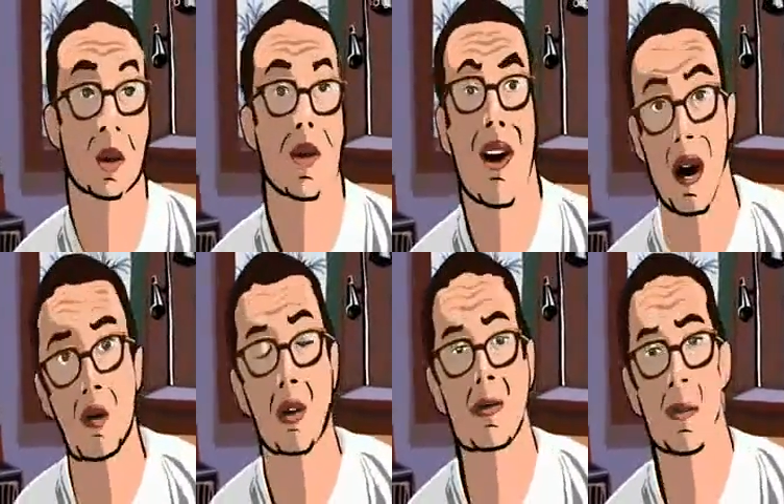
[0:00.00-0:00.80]
You can only
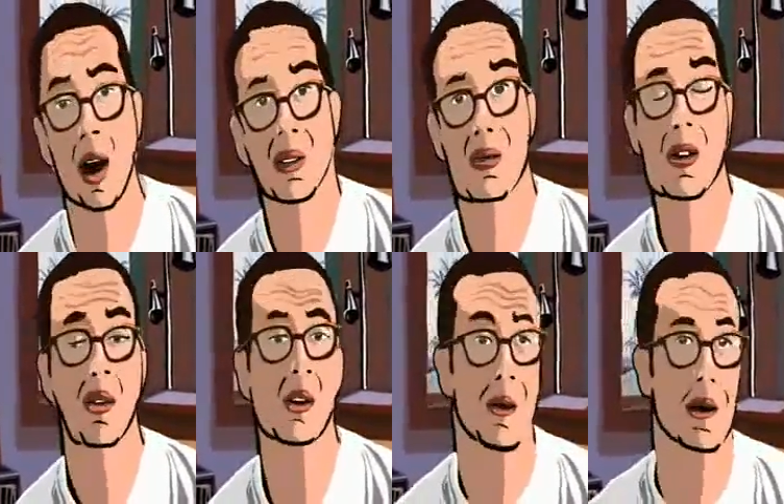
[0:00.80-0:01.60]
be held
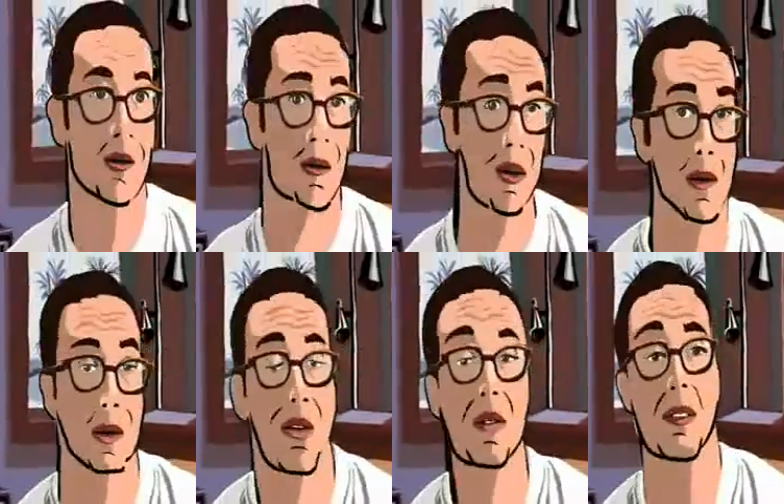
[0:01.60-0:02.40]
responsible. You can only be
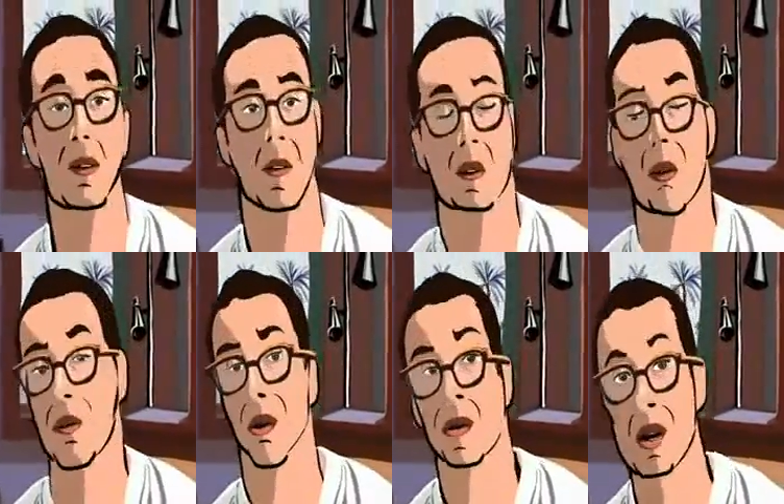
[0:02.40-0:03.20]
found guilty
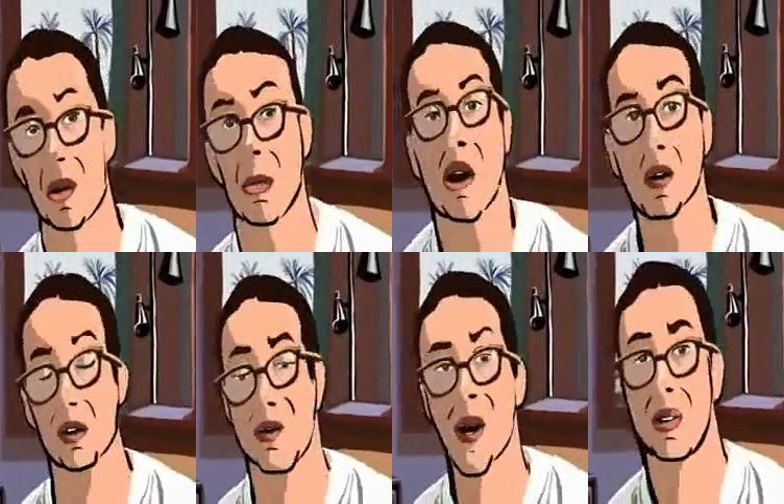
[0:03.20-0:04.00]
or you can only be
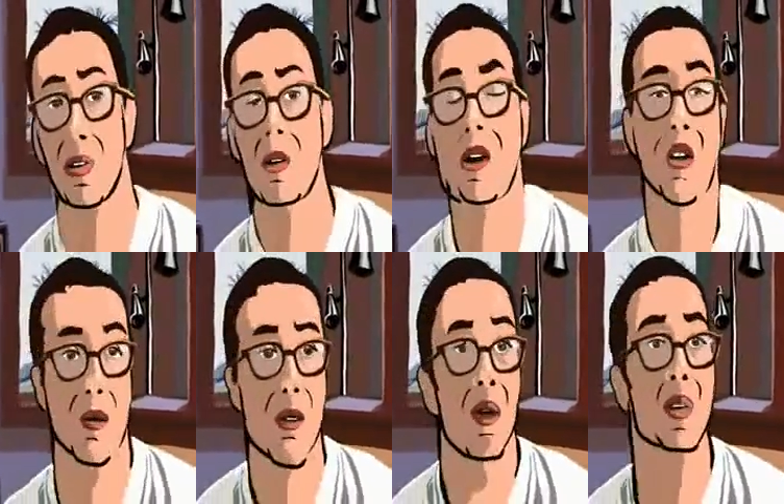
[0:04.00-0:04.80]
admired or
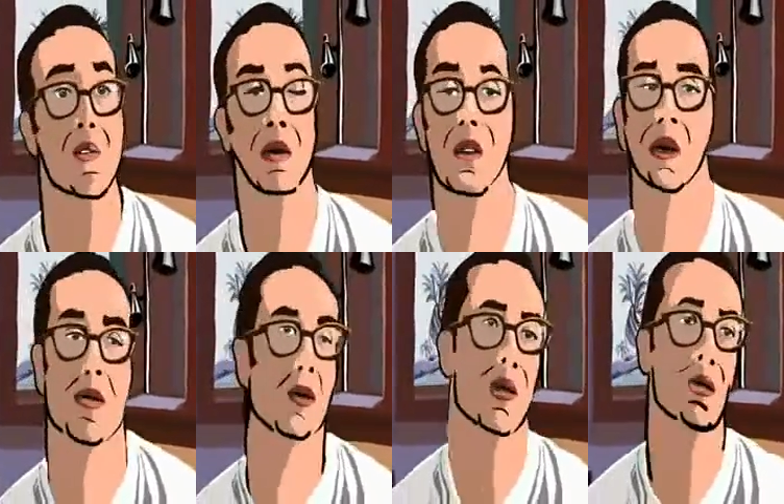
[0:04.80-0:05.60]
respected for things
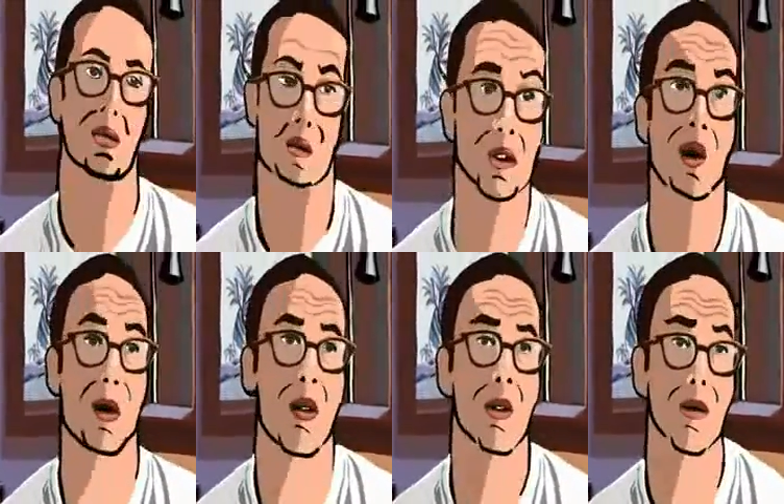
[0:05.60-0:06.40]
you did of your own free